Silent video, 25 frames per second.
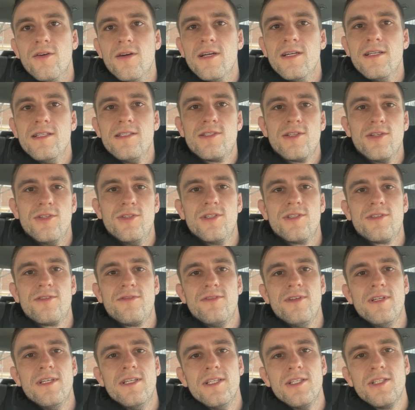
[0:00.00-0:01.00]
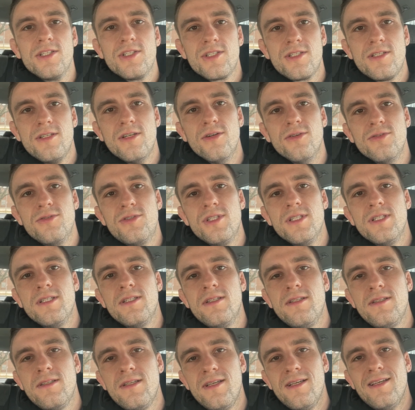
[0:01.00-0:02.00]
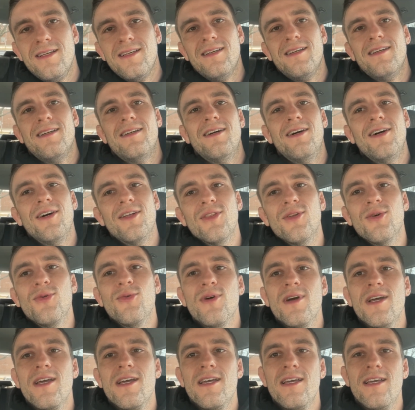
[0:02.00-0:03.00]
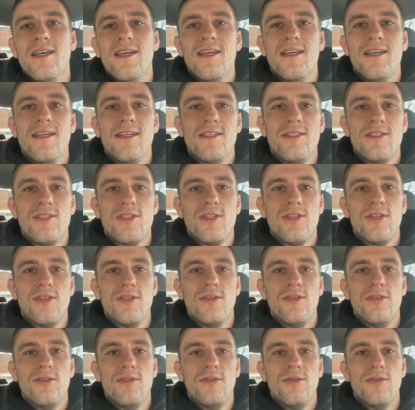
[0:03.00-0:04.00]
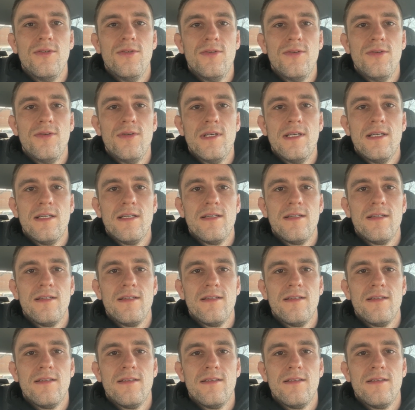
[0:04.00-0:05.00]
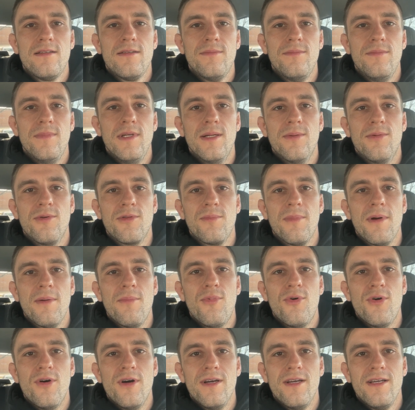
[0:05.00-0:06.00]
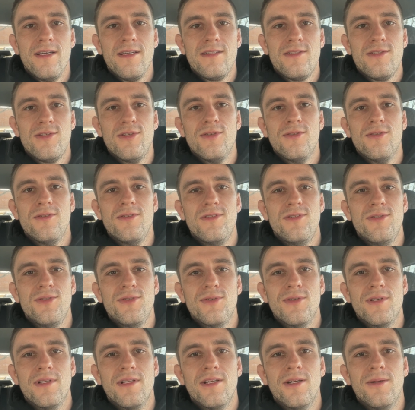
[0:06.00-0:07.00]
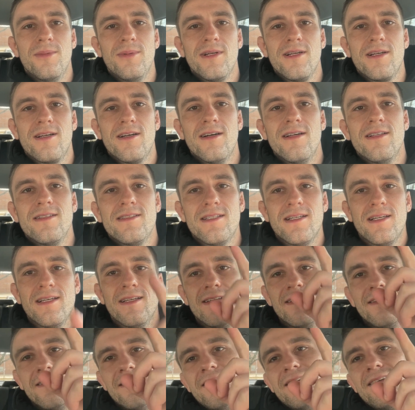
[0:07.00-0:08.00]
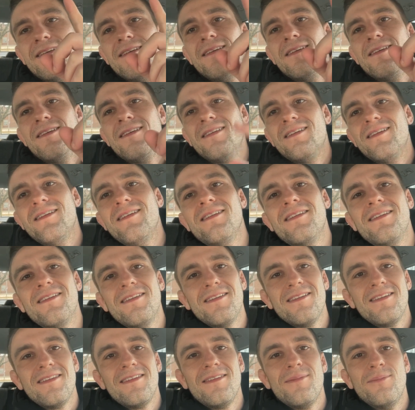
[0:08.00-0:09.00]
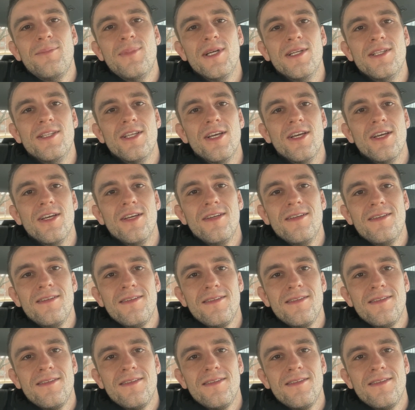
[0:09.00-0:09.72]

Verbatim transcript: right? So just finished coaching on the way to meet up with my boy to do a little bit of content. Big day.